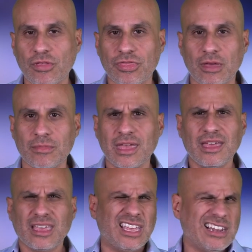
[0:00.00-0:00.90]
with him,
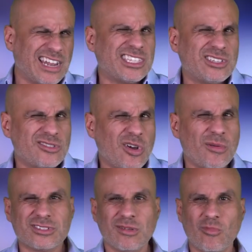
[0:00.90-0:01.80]
he lets you know
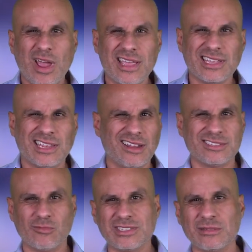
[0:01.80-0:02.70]
in some ways that he
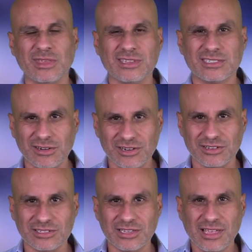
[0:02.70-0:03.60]
doesn't want something
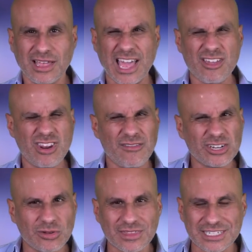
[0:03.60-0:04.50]
serious, and you never
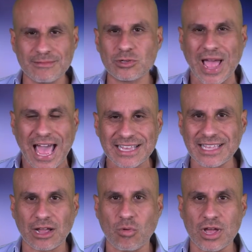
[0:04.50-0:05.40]
took the time to ask
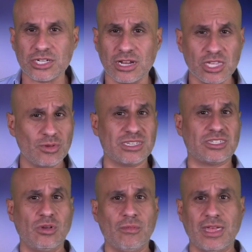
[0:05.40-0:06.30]
that question, and you
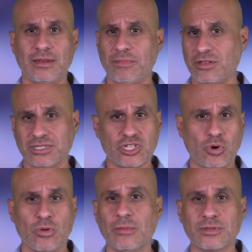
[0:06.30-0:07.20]
assume that because he's
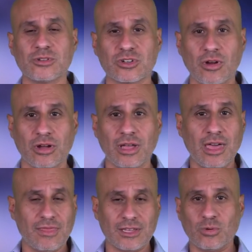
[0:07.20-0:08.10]
showing up so strong,
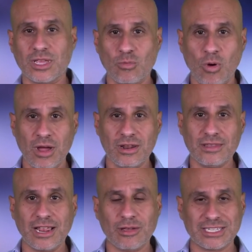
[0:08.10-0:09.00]
that's what he wanted,
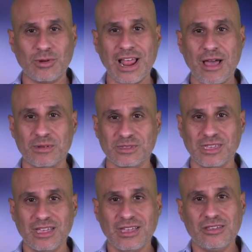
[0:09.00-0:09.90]
then is what happens.
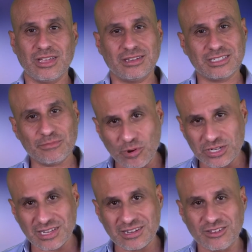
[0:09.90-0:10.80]
You get
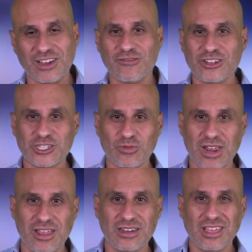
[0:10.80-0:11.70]
disappointed, you get
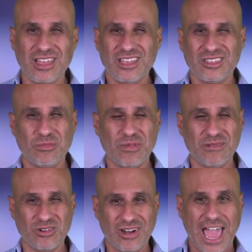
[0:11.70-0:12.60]
frustrated, you,
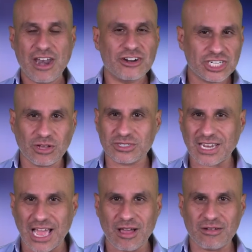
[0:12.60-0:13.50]
your energy goes
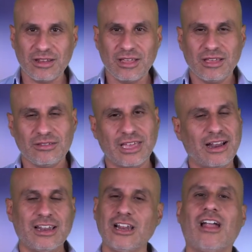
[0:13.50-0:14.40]
down, you get
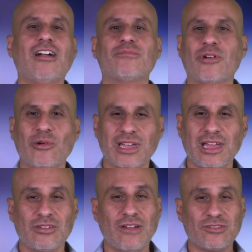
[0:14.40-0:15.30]
a little
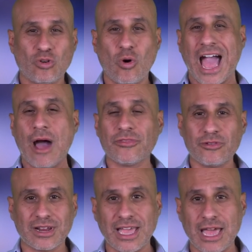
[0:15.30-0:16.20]
heartbroken, you have to go out
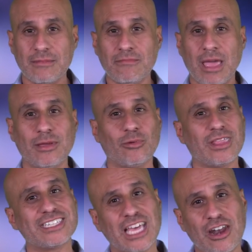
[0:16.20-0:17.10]
there again, maybe with
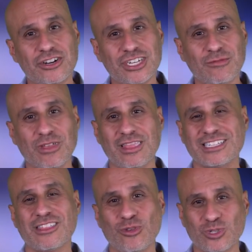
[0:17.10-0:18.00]
less energy, with
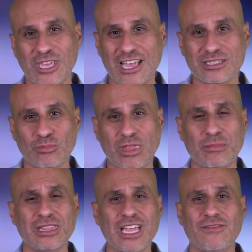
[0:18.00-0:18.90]
less enthusiasm, with a
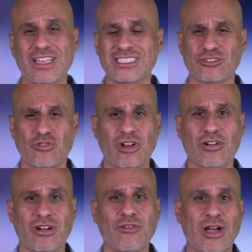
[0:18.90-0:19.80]
belief that's
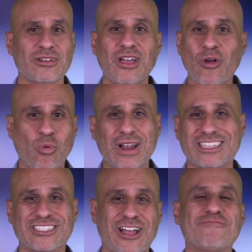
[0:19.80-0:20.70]
stronger around
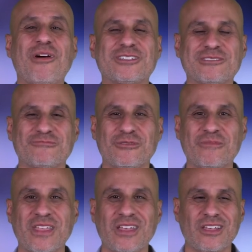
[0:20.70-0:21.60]
what's not possible.
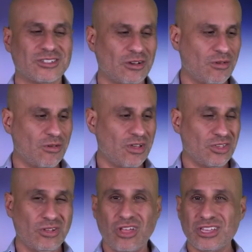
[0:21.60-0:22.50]
So
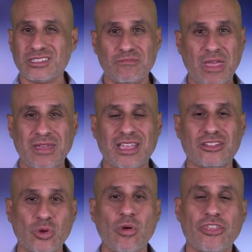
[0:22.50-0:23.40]
you lost maybe
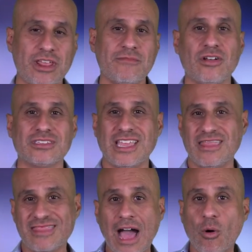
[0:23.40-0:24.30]
two or three months
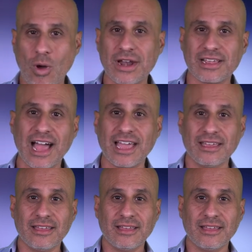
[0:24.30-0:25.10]
in that one guy.